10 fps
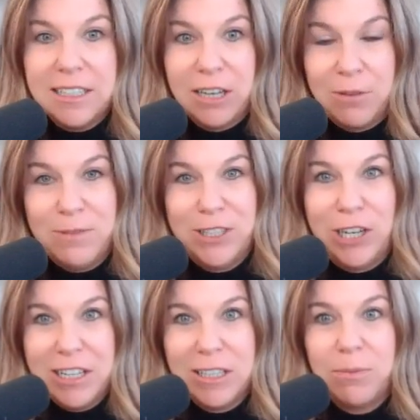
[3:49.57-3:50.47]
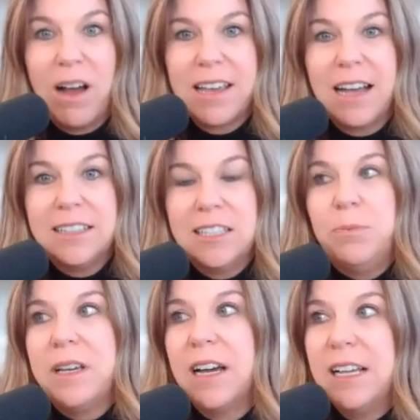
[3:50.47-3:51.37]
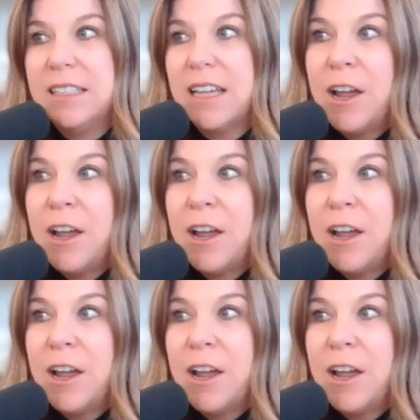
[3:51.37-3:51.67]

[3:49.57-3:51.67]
I'm starting this podcast is because